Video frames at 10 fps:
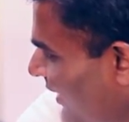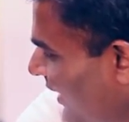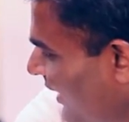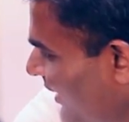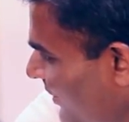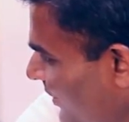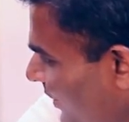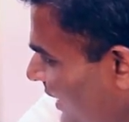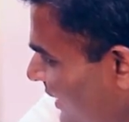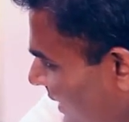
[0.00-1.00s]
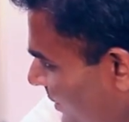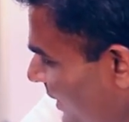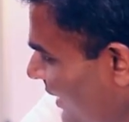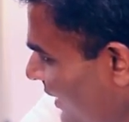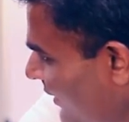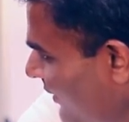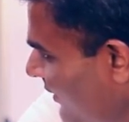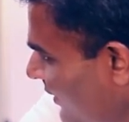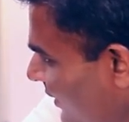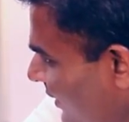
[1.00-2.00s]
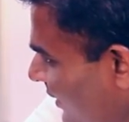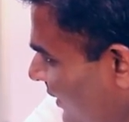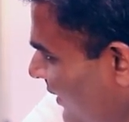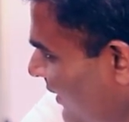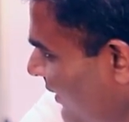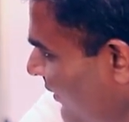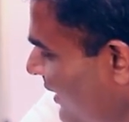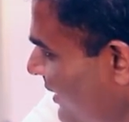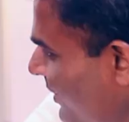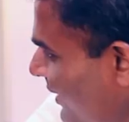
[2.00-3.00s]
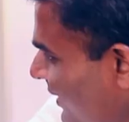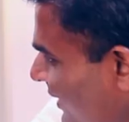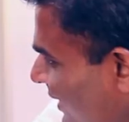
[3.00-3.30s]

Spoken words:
Kali. What does that mean? What do you mean?